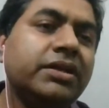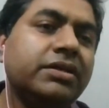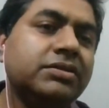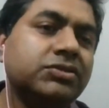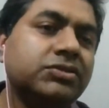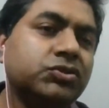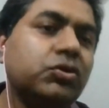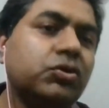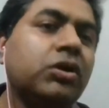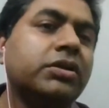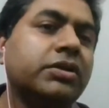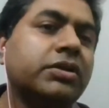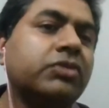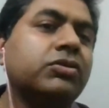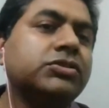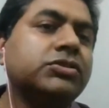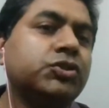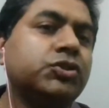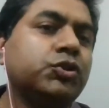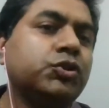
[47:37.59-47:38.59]
like Salter
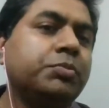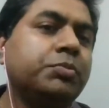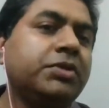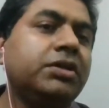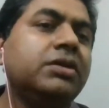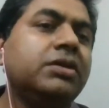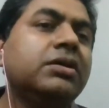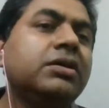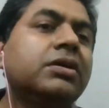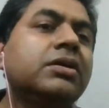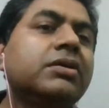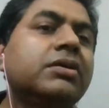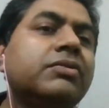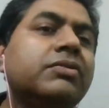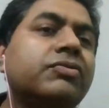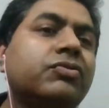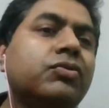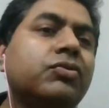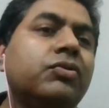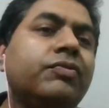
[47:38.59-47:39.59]
osteotomy
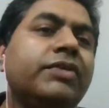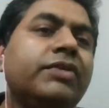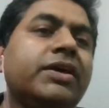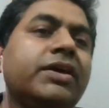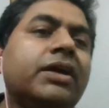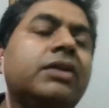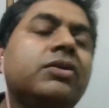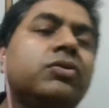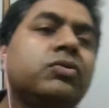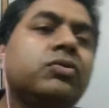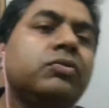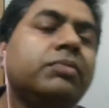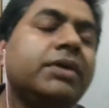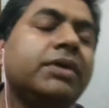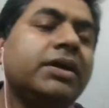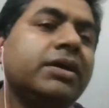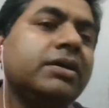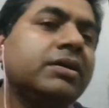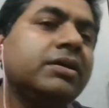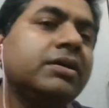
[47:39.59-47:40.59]
so we can do
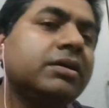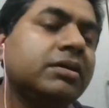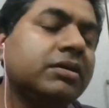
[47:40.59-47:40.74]
by